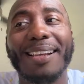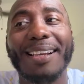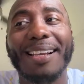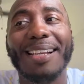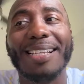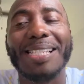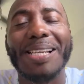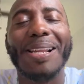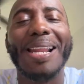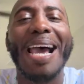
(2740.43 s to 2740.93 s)

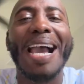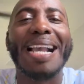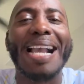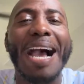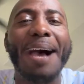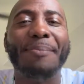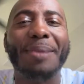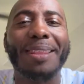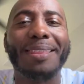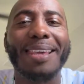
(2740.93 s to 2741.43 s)
So that
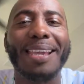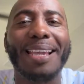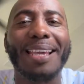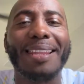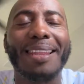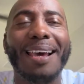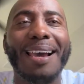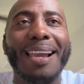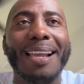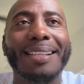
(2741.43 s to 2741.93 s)
got me thinking,
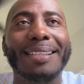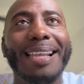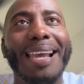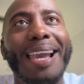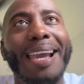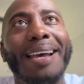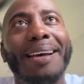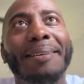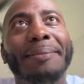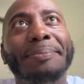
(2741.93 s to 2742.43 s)
like,
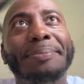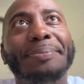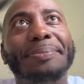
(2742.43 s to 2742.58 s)
damn,